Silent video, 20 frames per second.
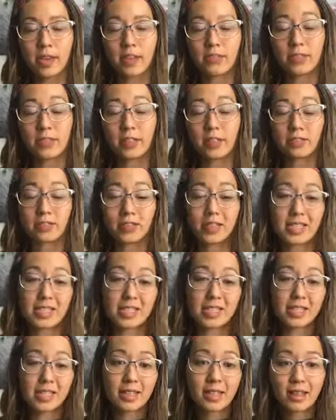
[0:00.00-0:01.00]
like feeling really
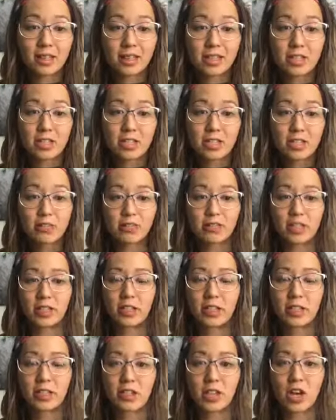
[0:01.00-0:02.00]
sluggish,
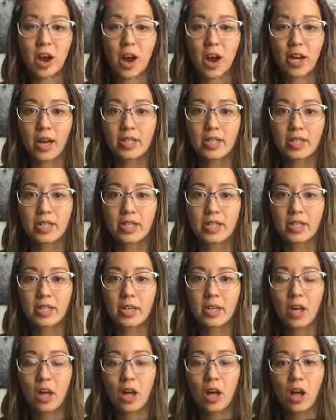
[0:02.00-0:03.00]
feeling tired,
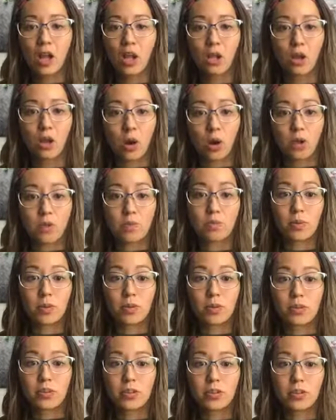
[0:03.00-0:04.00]
low
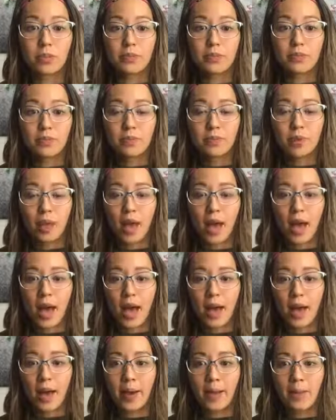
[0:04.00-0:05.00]
mood.
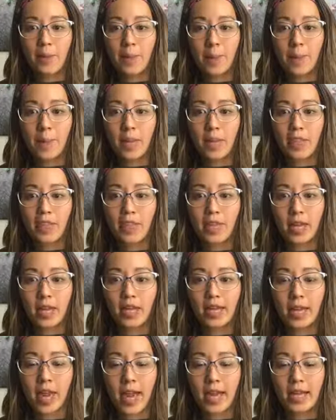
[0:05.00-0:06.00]
But
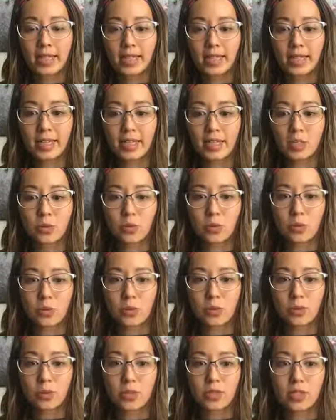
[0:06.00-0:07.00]
then as it gets
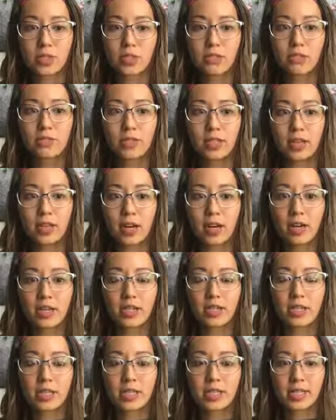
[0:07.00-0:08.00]
more severe,
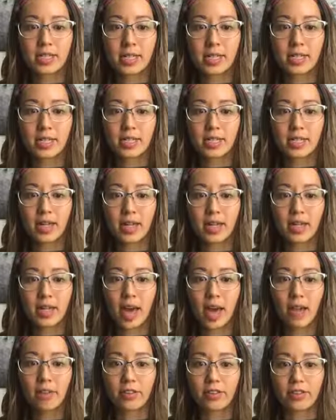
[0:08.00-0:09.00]
you can start to get
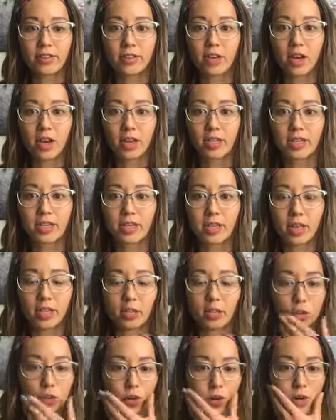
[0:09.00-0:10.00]
other signs
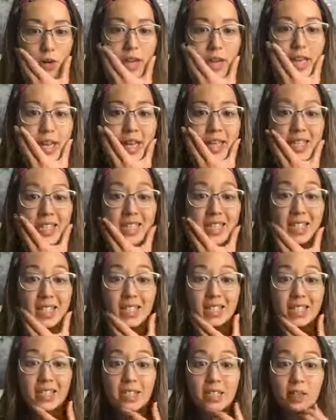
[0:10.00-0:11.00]
like your
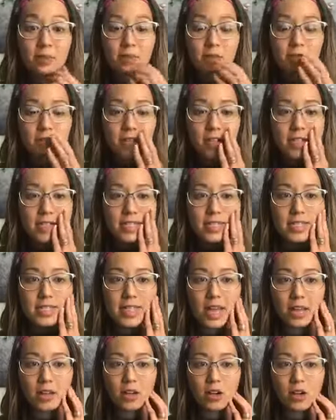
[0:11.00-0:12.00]
skin can be very
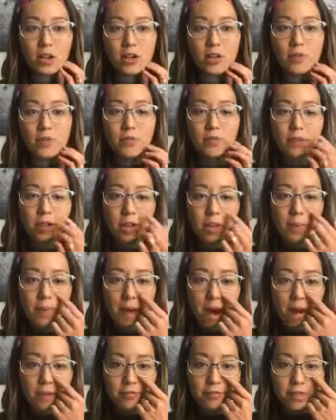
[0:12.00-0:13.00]
sallow, very
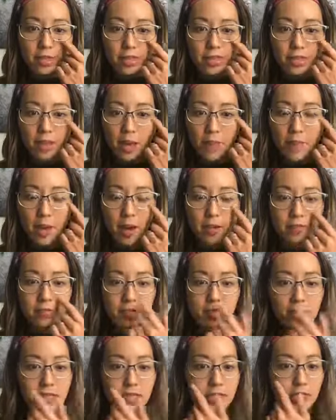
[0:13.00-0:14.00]
puffy and like
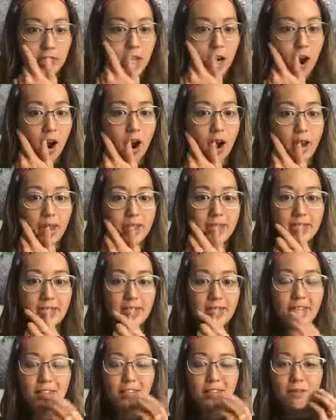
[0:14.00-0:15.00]
puffy under the eyes.
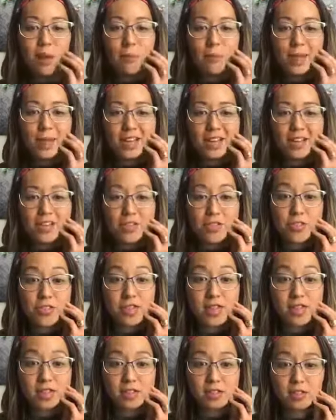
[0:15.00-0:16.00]
It can appear
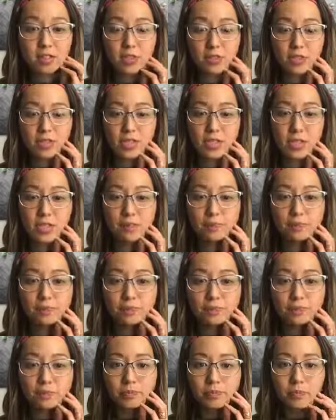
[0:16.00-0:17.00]
thick, your skin.
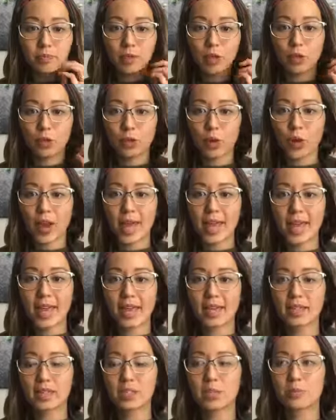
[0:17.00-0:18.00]
Your
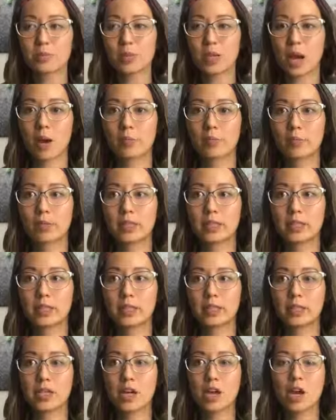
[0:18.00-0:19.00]
hair can become
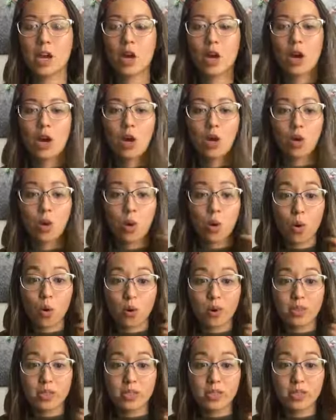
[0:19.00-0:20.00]
really
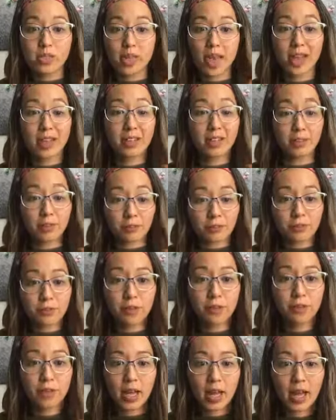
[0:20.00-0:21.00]
coarse and it can
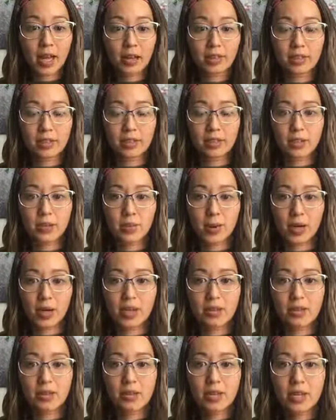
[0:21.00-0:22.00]
fall out as
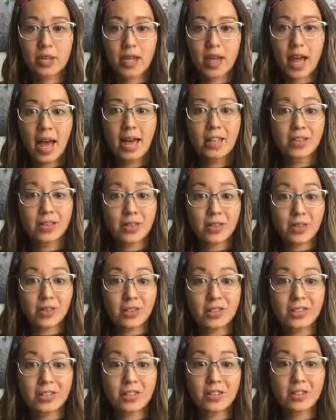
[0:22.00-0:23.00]
well. And so
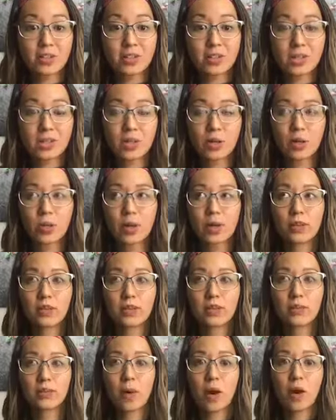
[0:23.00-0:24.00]
this is interesting with
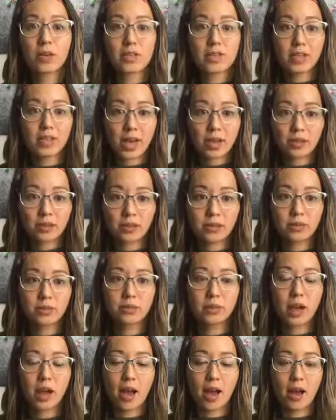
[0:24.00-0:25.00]
postnatal